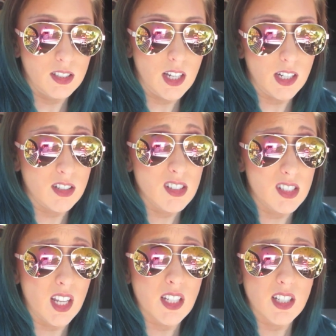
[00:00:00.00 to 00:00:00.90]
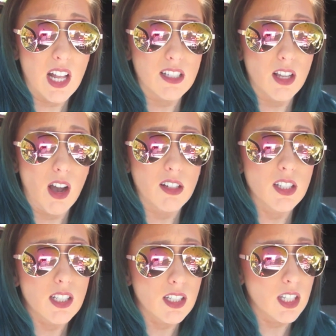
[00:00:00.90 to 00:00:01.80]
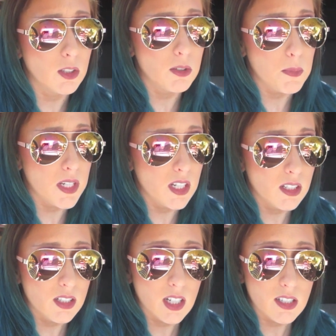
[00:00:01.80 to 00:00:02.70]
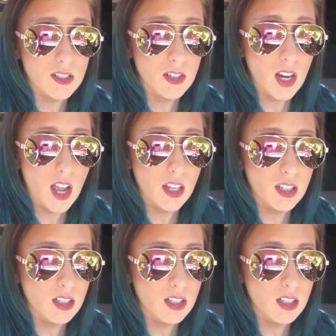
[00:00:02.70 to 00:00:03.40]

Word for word: Karen's dance class oddly killed me yesterday.